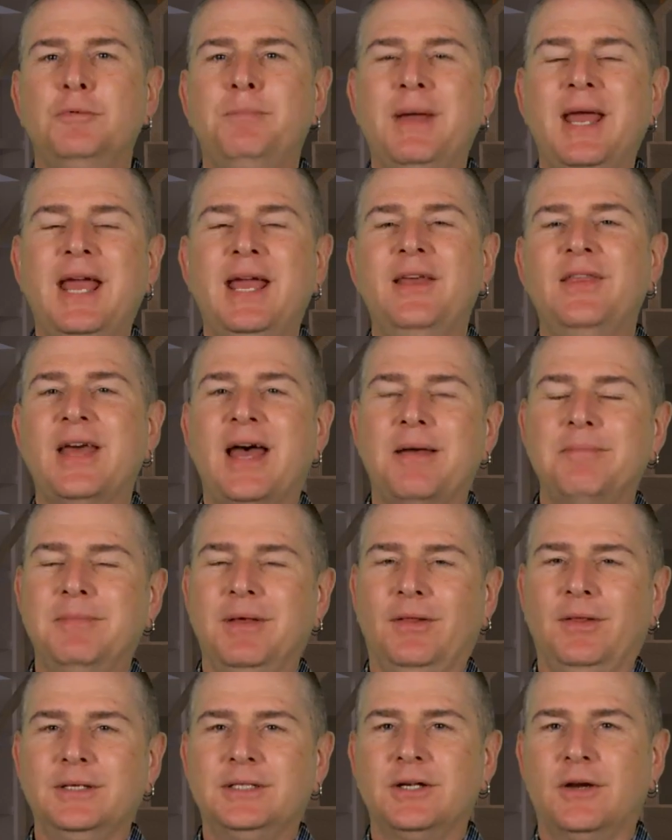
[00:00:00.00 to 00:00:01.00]
pay that
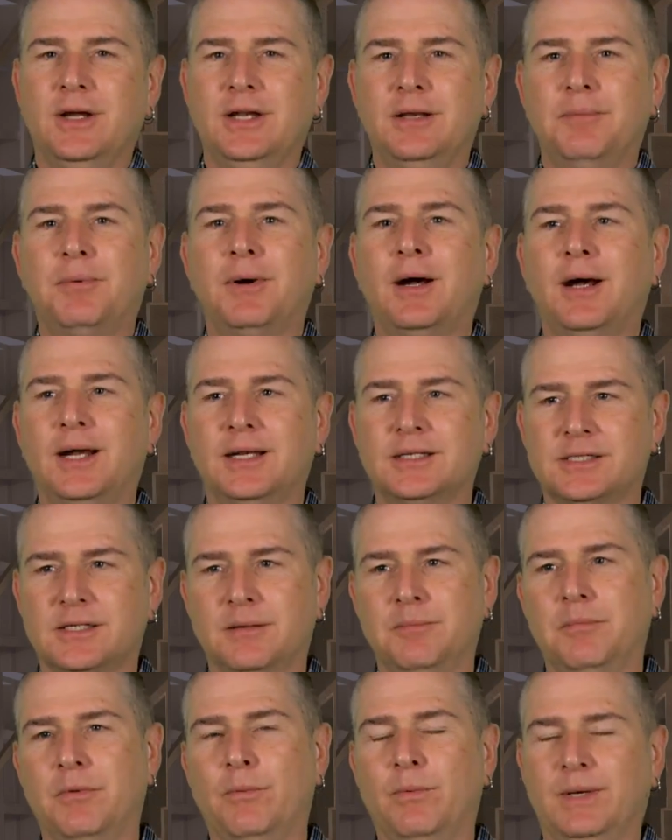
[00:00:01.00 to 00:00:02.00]
military
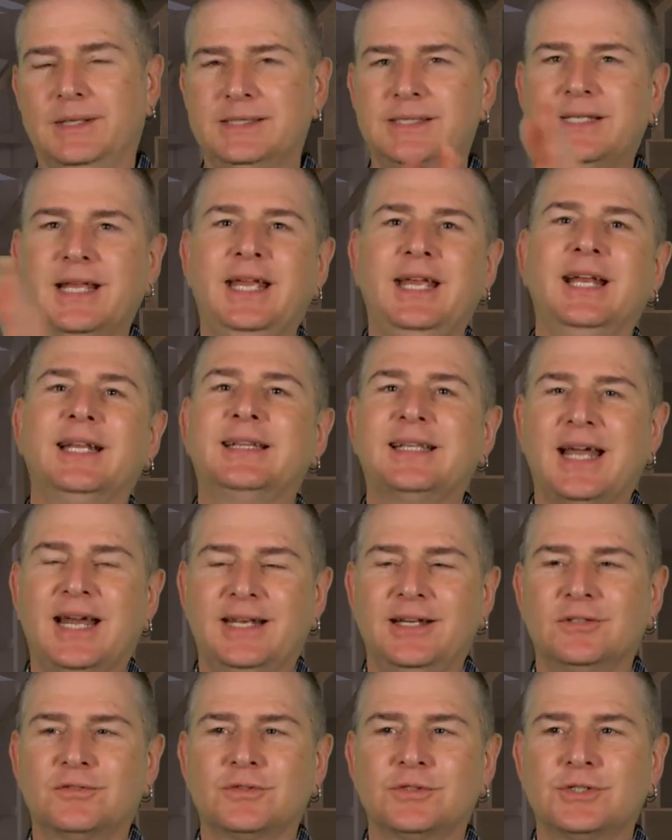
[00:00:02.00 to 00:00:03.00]
deposit. But once they hit that
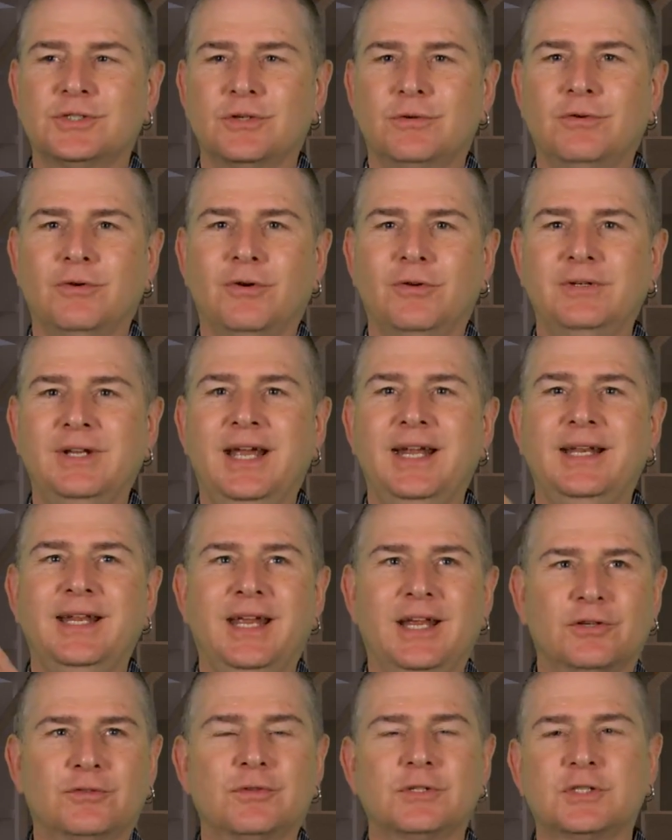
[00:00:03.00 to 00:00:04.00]
interest accrual date,
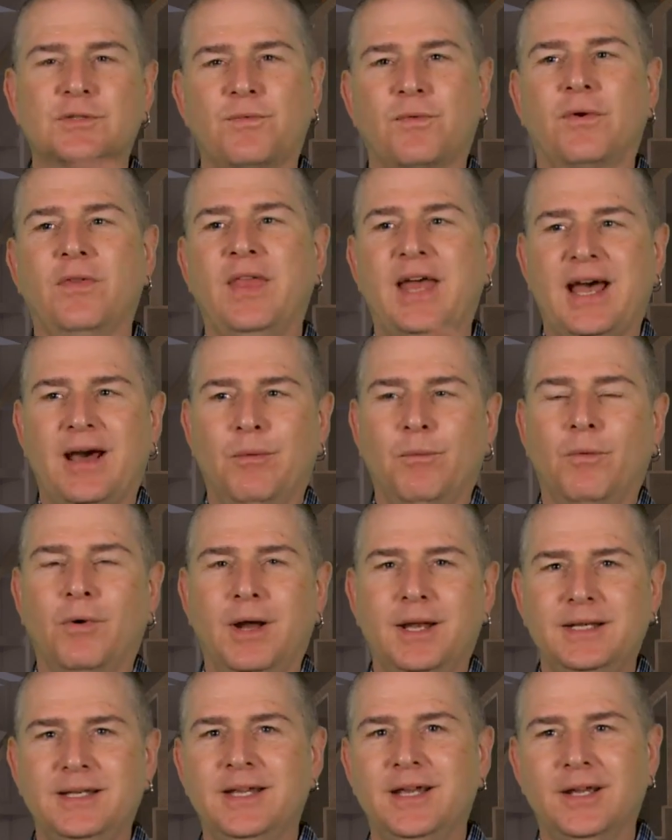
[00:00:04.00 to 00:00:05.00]
interest for that
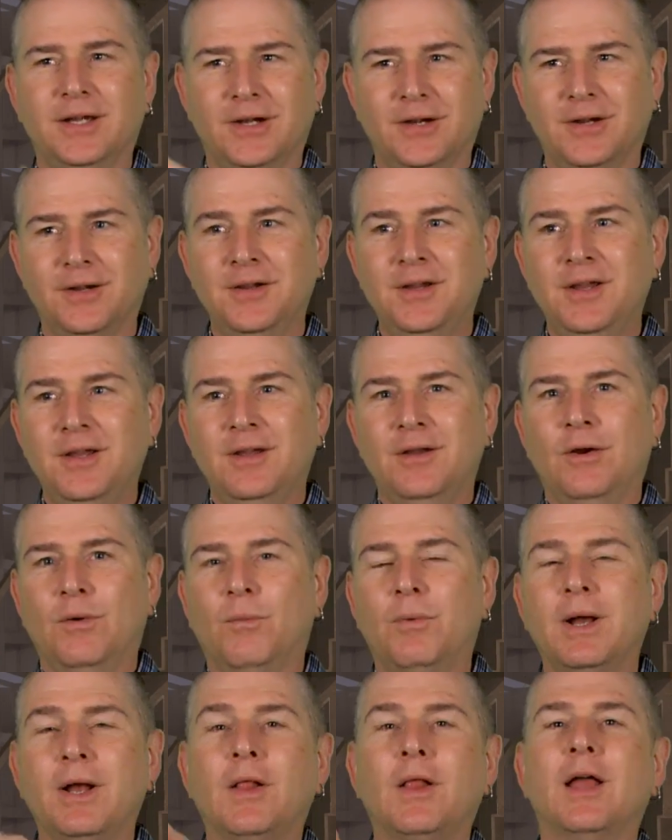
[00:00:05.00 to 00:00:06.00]
one year
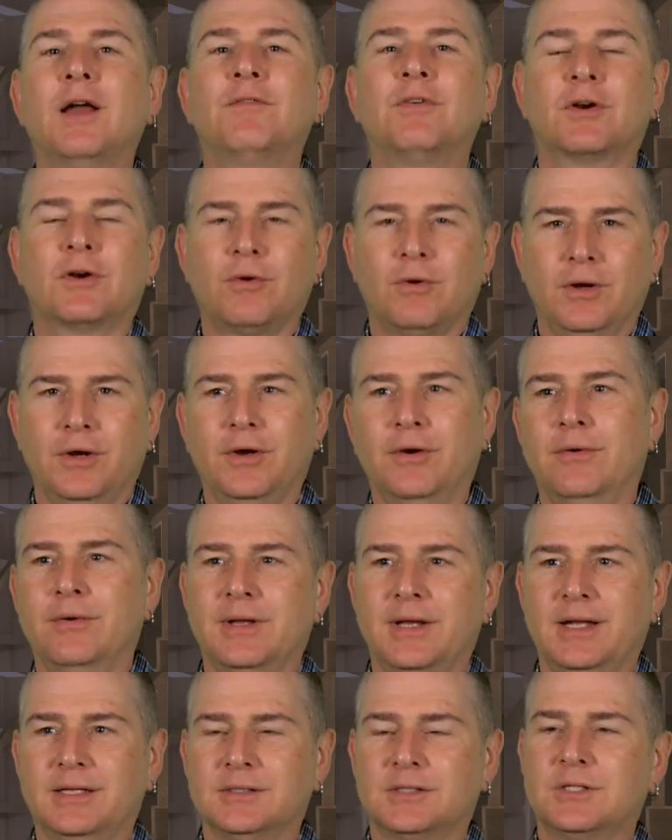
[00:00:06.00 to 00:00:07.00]
will have accrued.
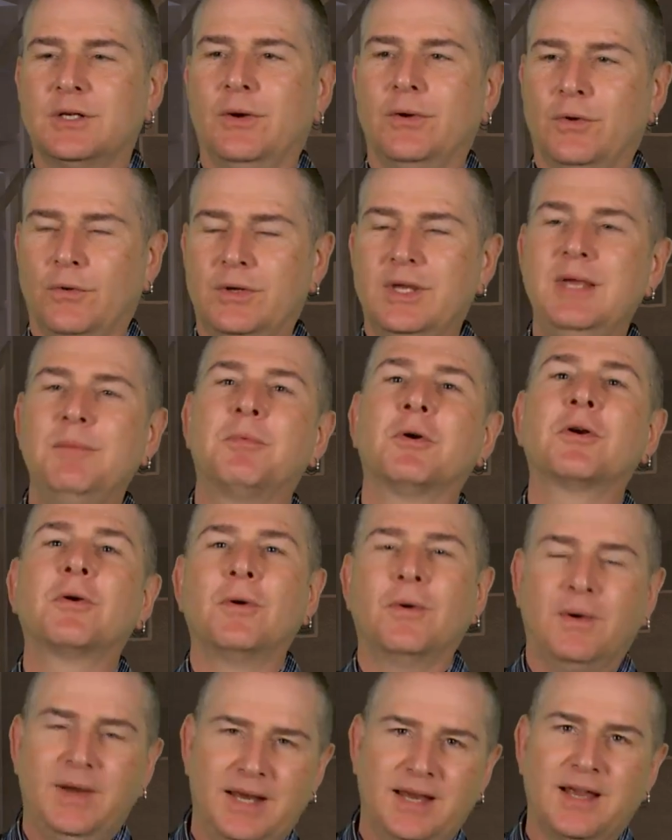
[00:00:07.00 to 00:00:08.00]
And so it'll keep
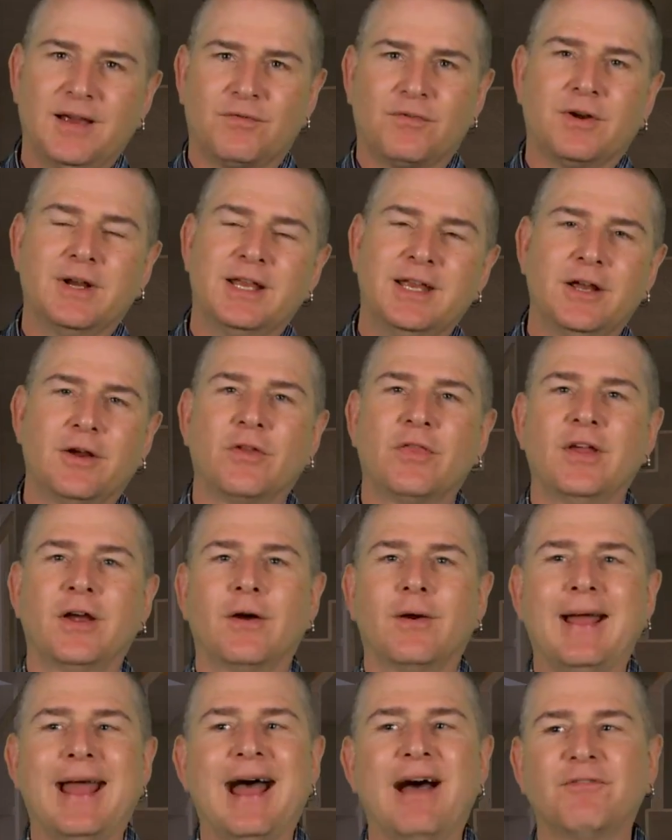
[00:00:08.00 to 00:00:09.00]
accruing every year
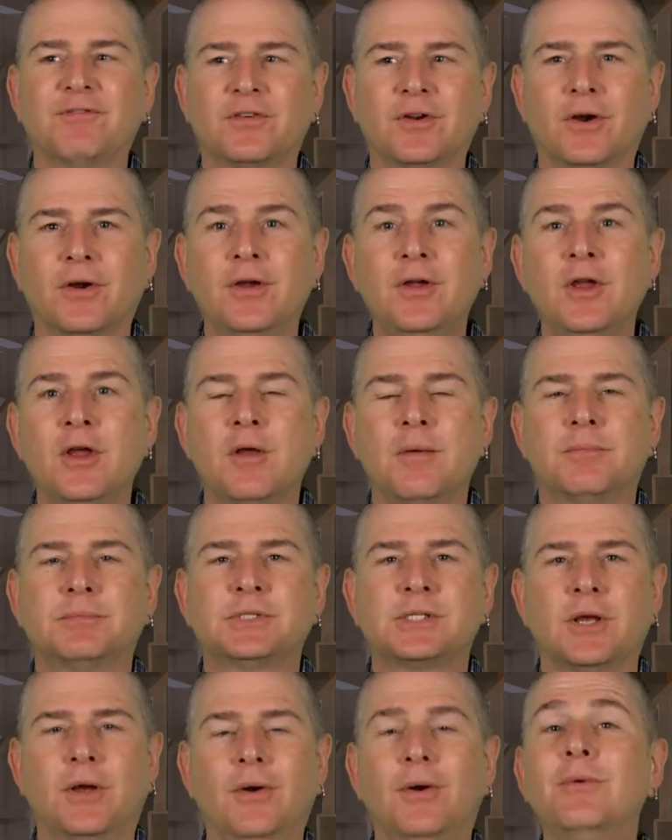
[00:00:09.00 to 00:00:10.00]
thereafter.
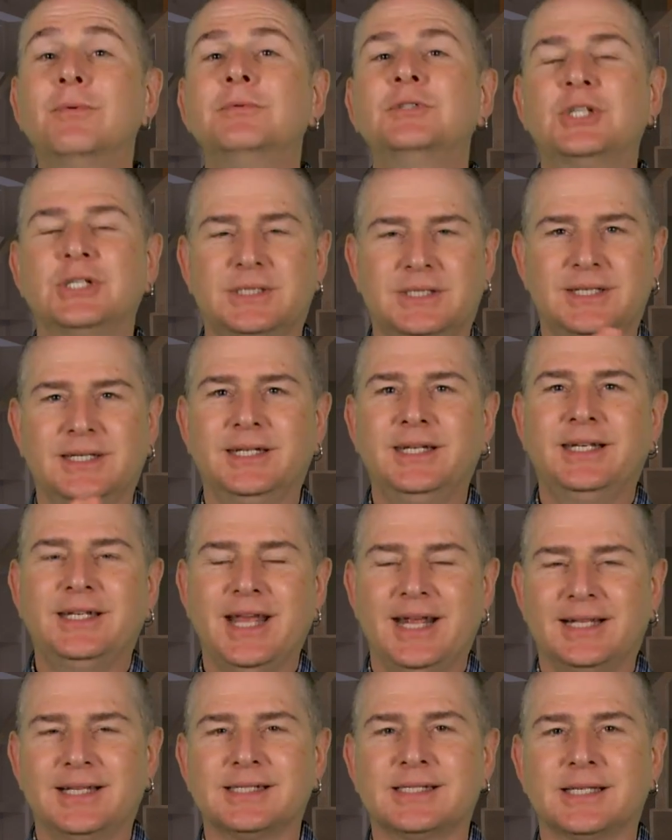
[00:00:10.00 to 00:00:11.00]
So just to
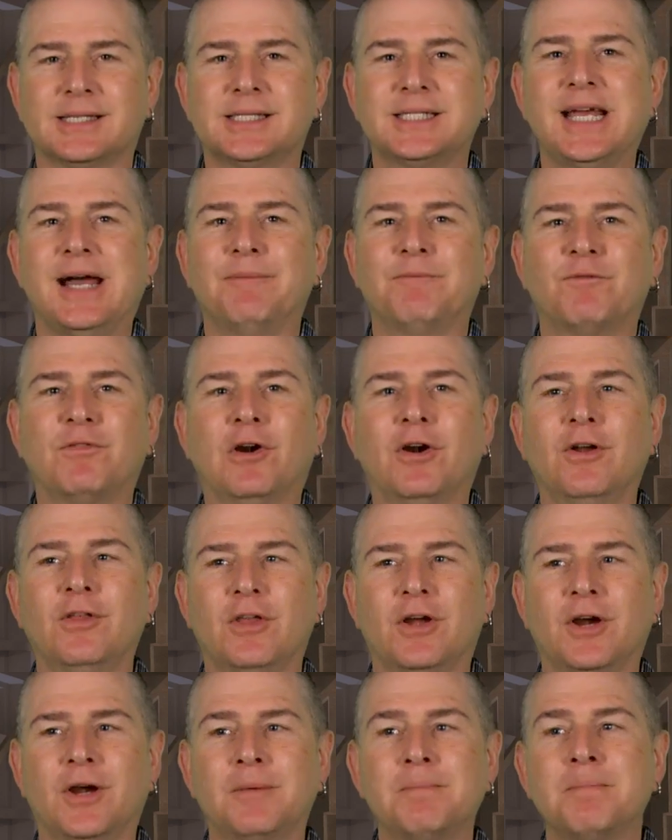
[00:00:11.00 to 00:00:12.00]
take this a step
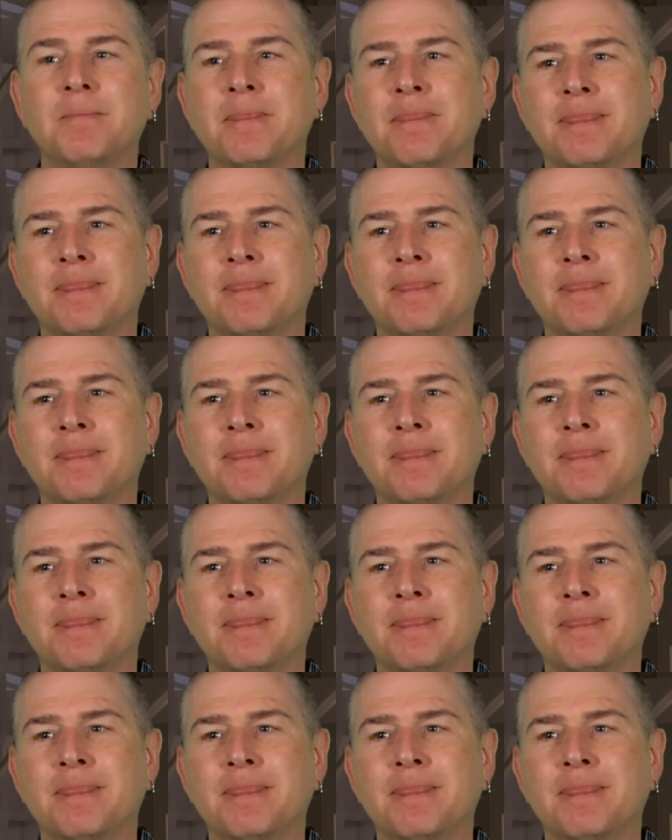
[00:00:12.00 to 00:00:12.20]
further,